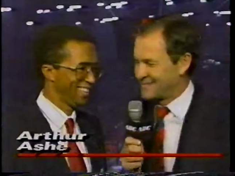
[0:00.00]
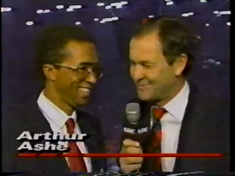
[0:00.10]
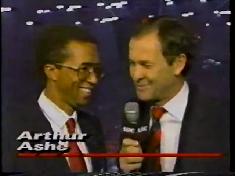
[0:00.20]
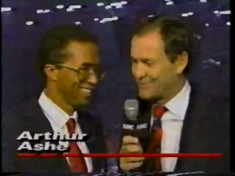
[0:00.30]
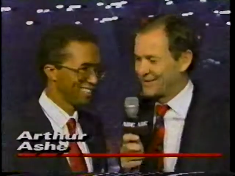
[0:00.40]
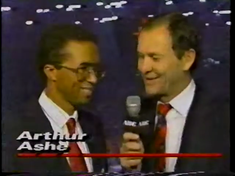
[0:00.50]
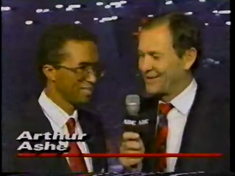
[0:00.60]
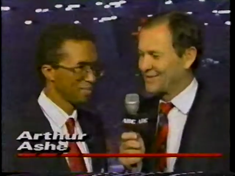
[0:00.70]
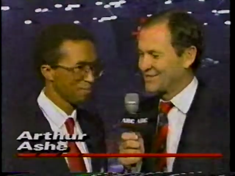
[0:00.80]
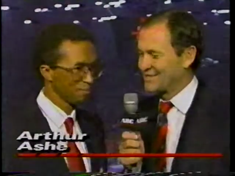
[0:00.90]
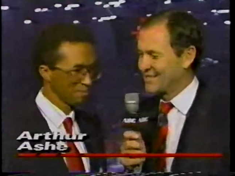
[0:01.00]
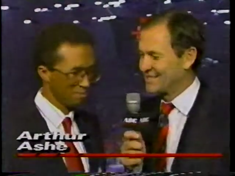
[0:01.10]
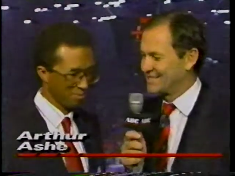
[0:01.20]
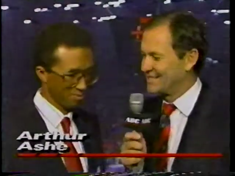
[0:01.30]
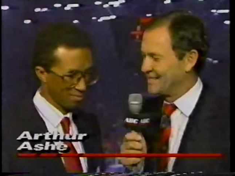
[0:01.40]
Speaker 1: going to be working alongside us
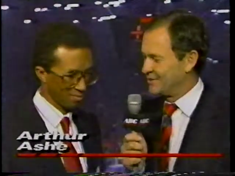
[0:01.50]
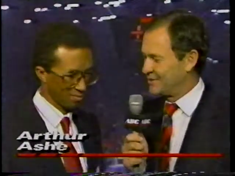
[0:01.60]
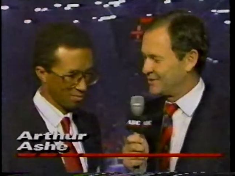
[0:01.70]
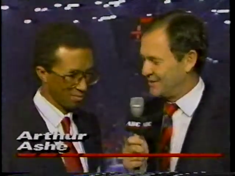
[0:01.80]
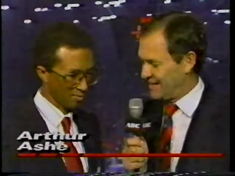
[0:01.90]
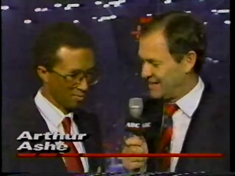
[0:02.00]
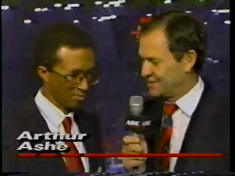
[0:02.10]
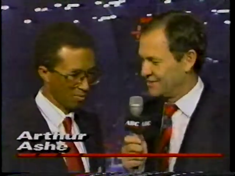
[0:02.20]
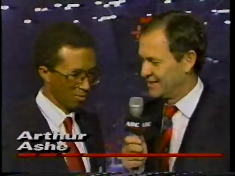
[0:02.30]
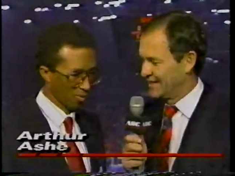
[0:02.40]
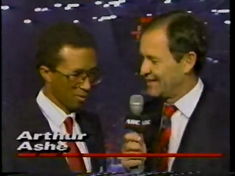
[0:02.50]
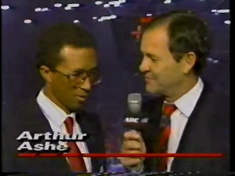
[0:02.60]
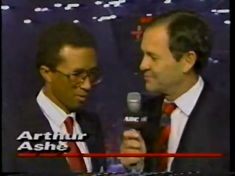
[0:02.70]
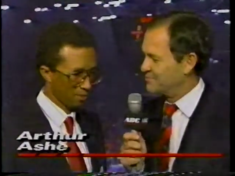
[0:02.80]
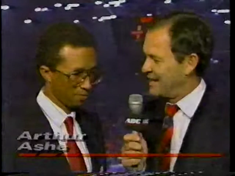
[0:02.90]
today, Arthur Ashe. And that
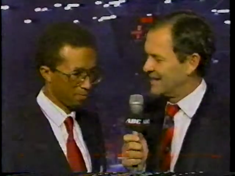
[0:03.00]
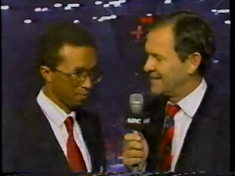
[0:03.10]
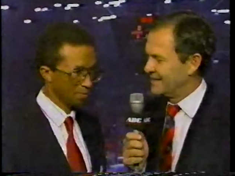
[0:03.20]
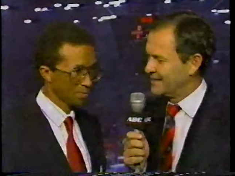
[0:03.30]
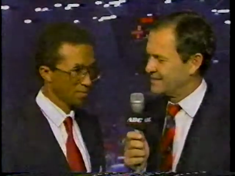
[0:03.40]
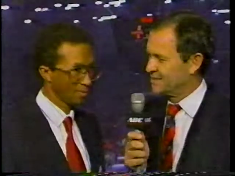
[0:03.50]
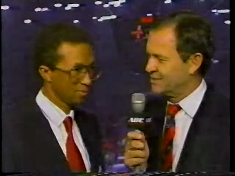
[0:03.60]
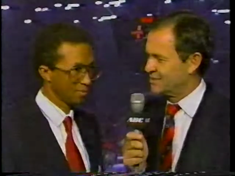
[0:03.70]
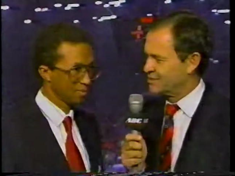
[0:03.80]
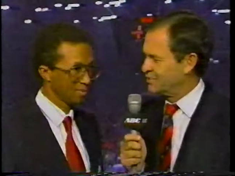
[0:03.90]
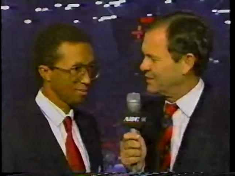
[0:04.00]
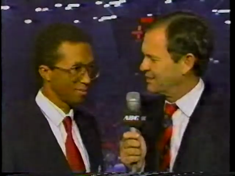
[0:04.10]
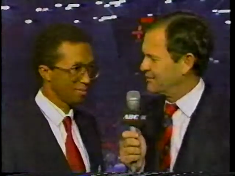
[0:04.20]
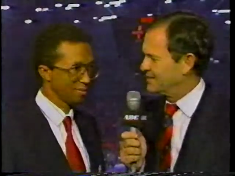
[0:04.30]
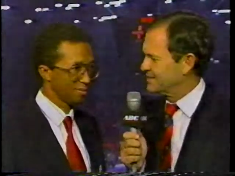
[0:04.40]
was back in, let's see, just 20
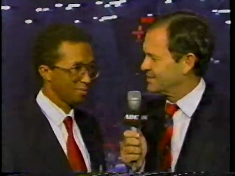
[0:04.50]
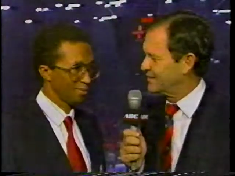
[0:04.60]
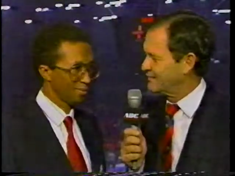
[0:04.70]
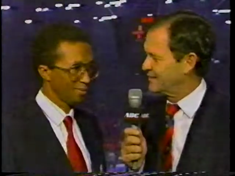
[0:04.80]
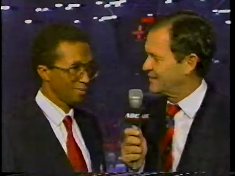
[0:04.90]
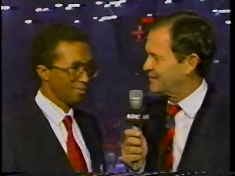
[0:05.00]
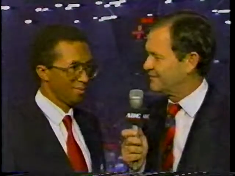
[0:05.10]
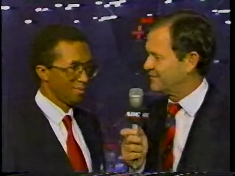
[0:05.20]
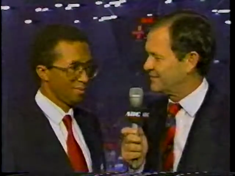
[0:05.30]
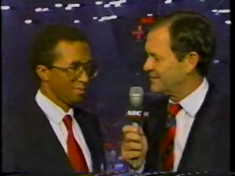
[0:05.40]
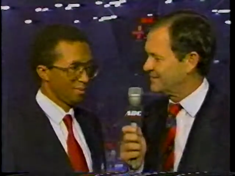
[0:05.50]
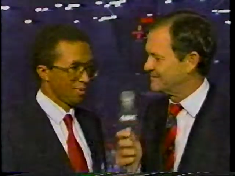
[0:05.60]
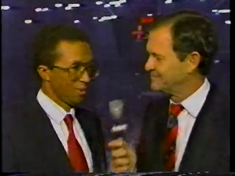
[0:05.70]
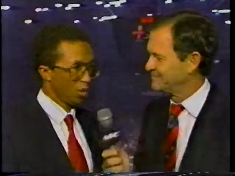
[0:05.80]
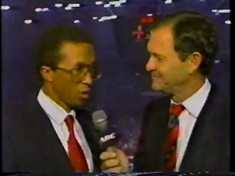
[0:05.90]
years ago in Philadelphia, Arthur.
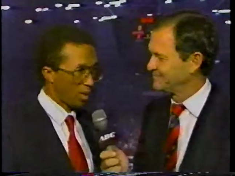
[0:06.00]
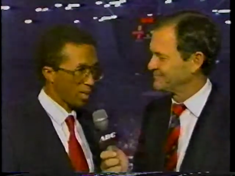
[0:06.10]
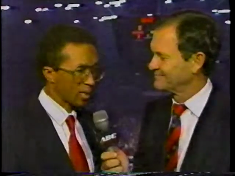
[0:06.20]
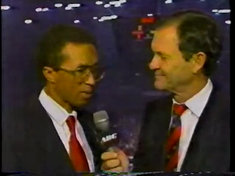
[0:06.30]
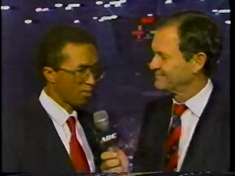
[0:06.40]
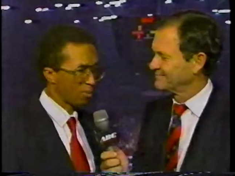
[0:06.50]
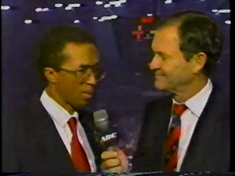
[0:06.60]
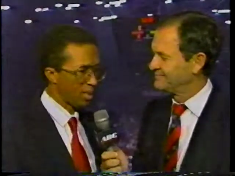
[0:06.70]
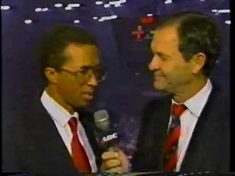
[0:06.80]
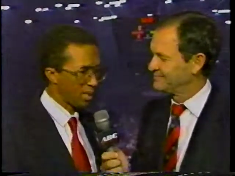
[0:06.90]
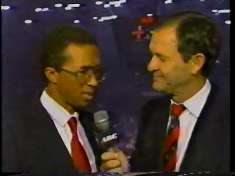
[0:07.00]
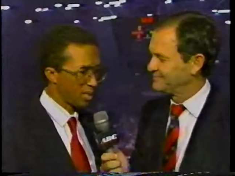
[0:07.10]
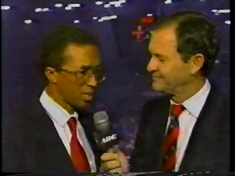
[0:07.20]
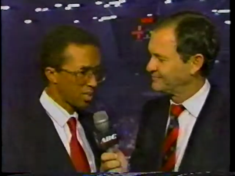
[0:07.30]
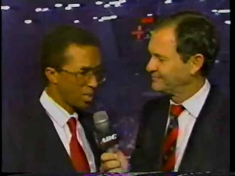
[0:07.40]
Speaker 2: You're right, Cliff. But in the late
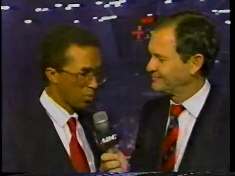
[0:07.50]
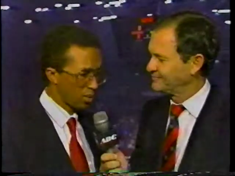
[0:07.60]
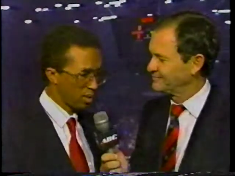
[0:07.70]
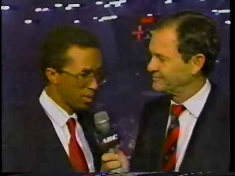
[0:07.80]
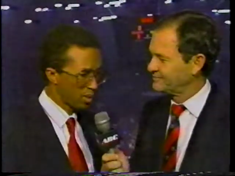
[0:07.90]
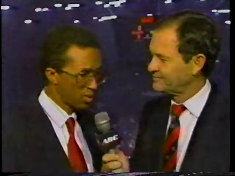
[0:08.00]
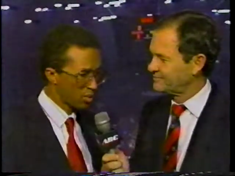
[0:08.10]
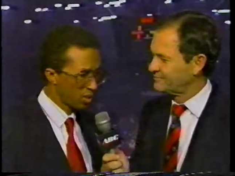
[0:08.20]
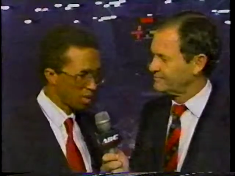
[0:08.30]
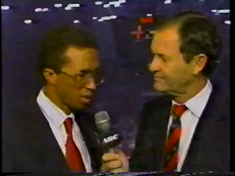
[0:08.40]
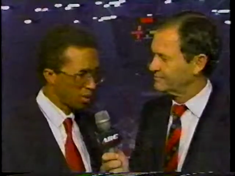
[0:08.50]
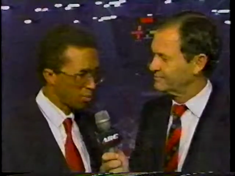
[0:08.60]
60s, when tennis was looking to